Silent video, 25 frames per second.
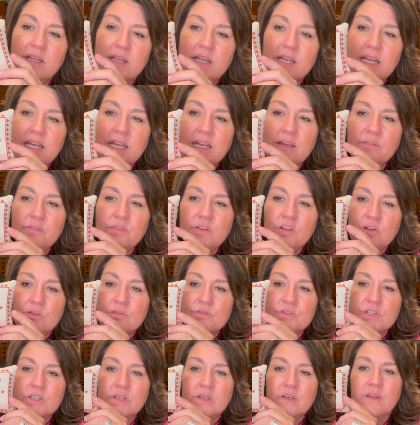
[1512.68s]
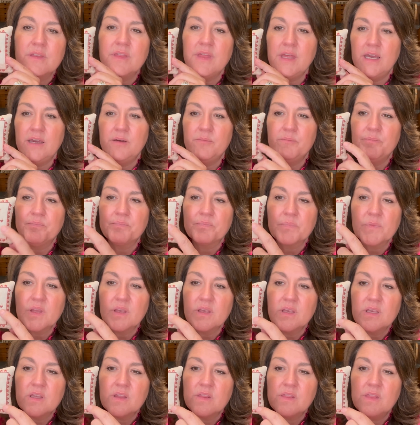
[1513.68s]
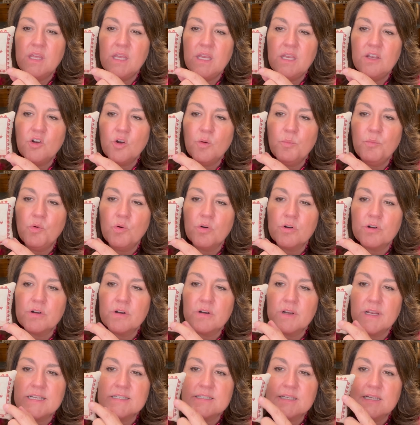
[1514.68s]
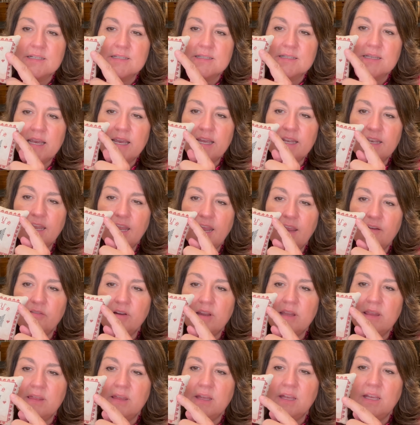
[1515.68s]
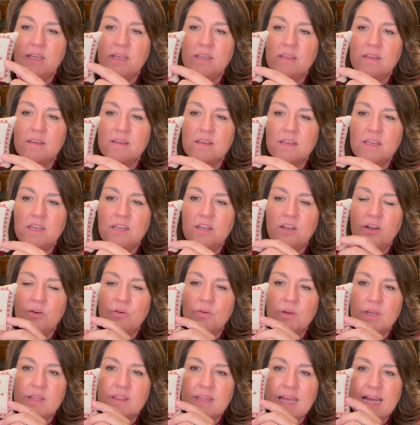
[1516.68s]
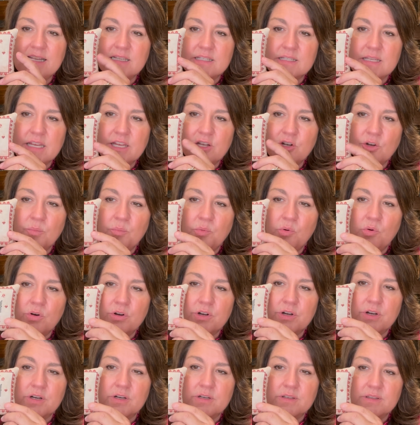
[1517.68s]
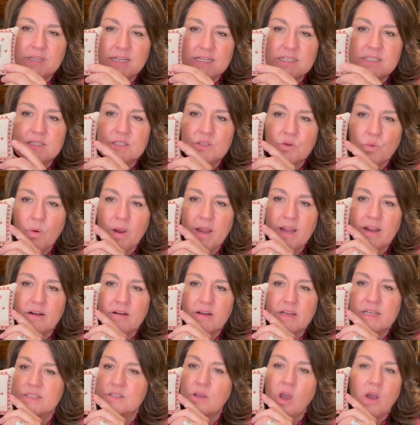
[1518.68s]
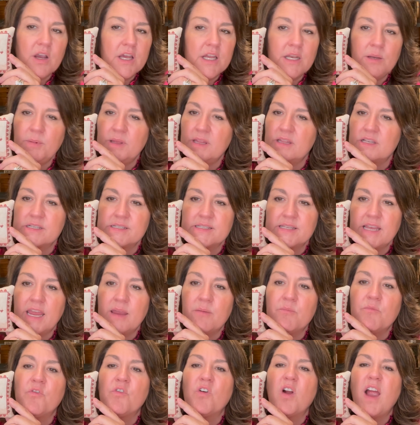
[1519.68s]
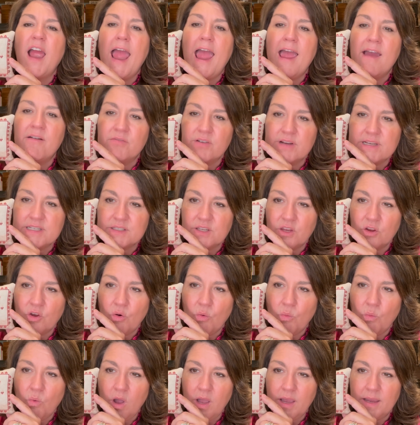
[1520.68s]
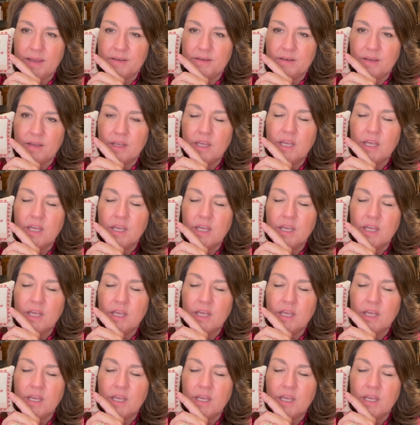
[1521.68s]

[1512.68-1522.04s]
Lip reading: if you took them, the inner border, as I said, everything, you know, that's inner border, that square is going to be the same for every single one.